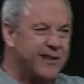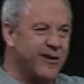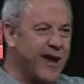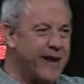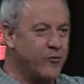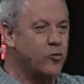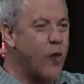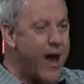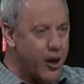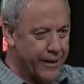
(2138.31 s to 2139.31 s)
are like
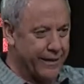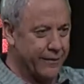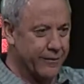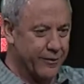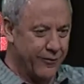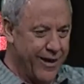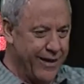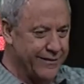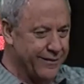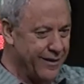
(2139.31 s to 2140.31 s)
growling,
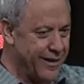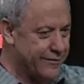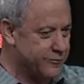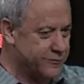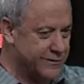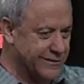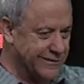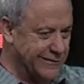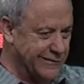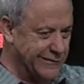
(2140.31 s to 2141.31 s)
right? They're like, you